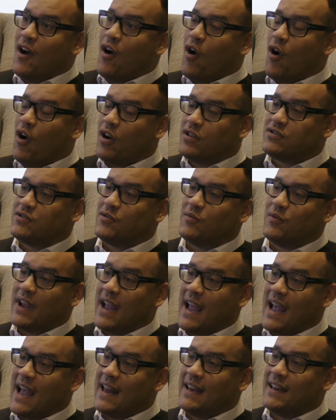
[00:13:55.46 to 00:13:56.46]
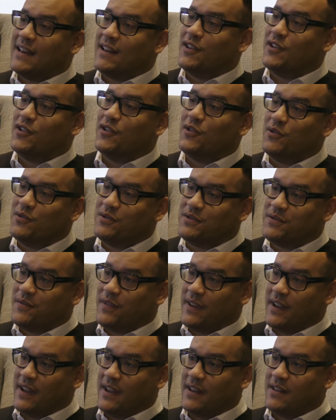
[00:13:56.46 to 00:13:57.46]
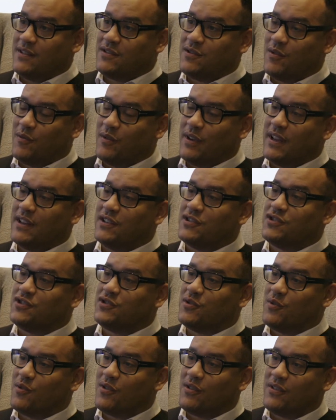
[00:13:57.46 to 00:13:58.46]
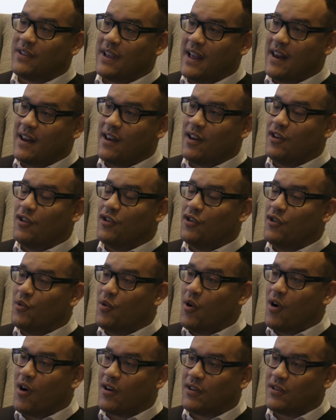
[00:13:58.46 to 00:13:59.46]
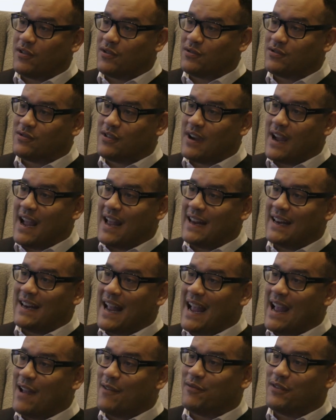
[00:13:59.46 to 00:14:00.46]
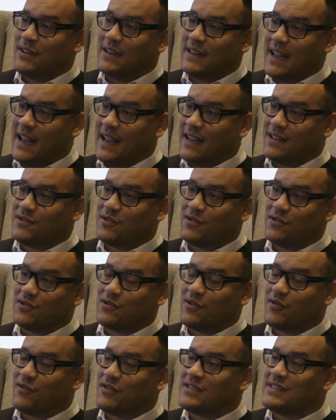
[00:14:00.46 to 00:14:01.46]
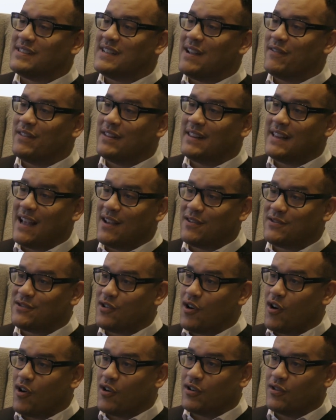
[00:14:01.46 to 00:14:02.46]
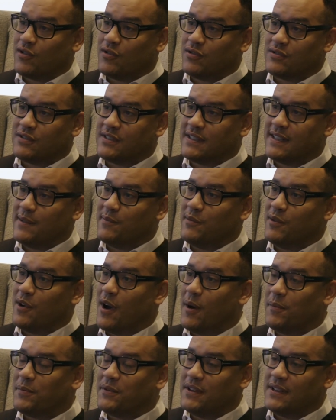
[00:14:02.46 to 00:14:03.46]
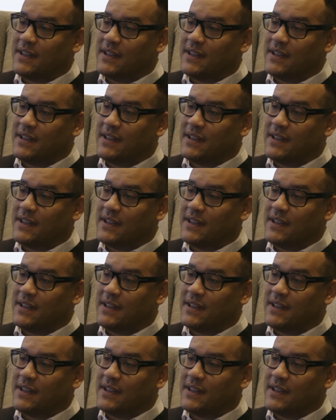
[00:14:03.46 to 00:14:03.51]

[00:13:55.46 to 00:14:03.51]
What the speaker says: Also, we added a news feed, so we ensure that new articles are added every day. So there's over 7,000 articles to keep you up to